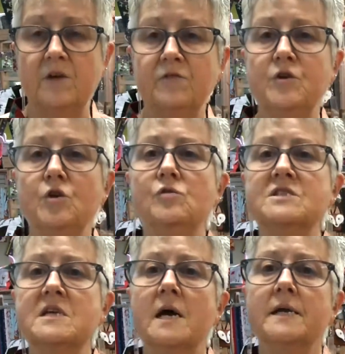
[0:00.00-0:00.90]
If you
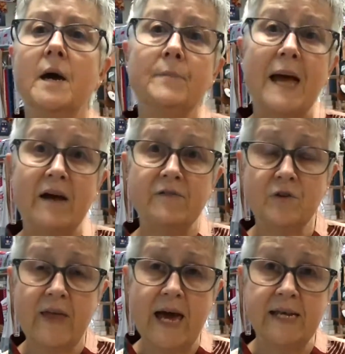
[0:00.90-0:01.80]
sign up
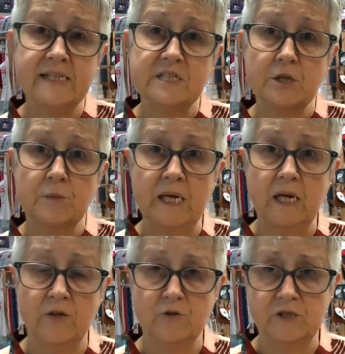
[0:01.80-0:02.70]
after that, it's going to be
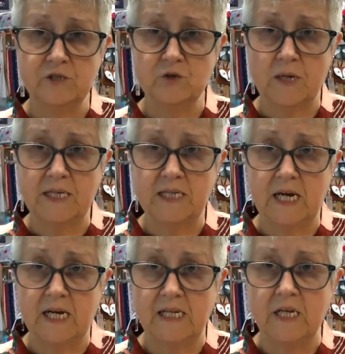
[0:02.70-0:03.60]

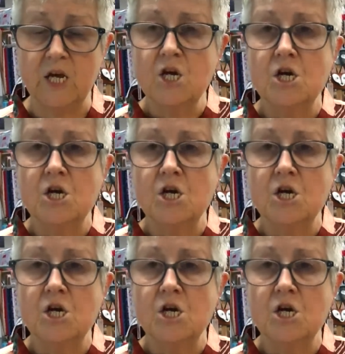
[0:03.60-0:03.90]
$129.